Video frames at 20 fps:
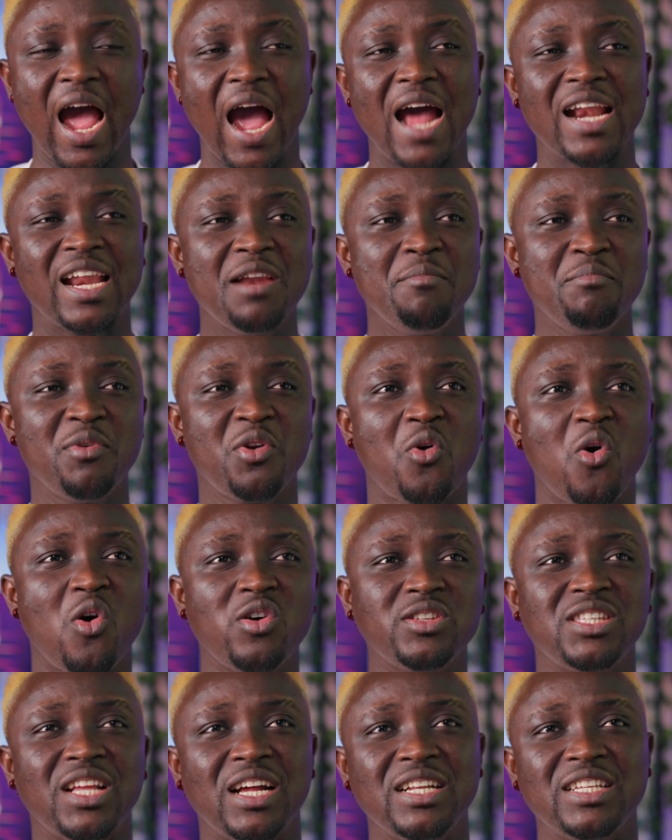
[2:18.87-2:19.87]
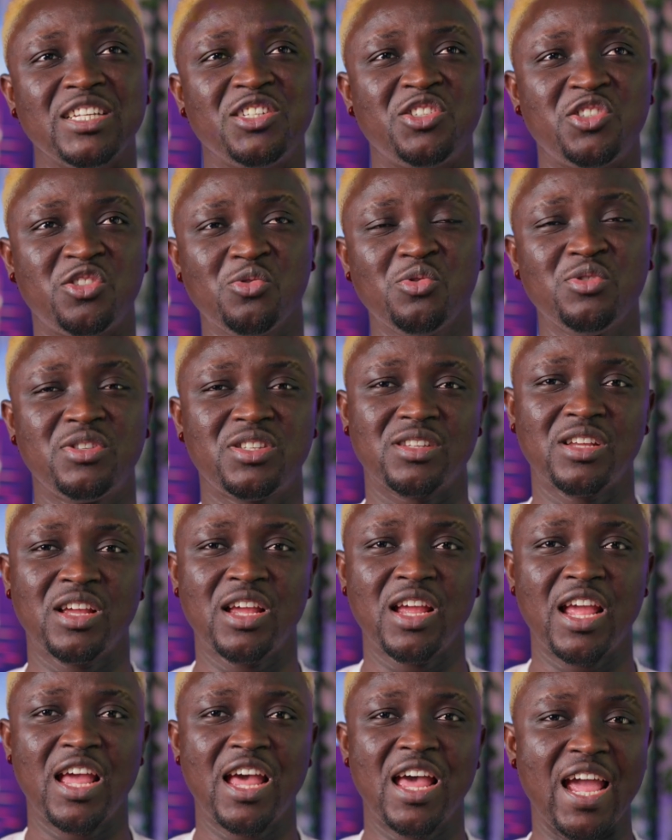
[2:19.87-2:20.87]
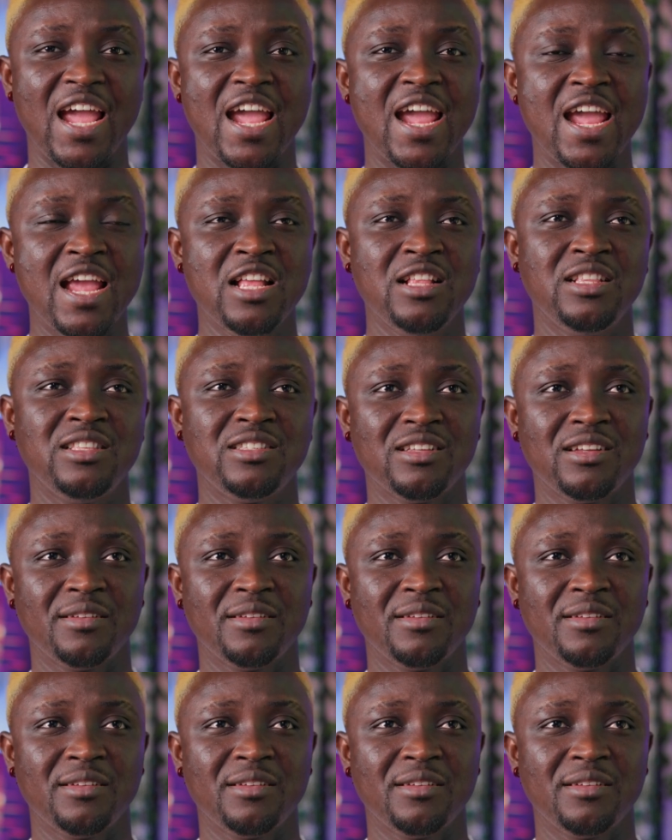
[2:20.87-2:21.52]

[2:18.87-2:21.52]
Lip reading: And then because that it shoots 8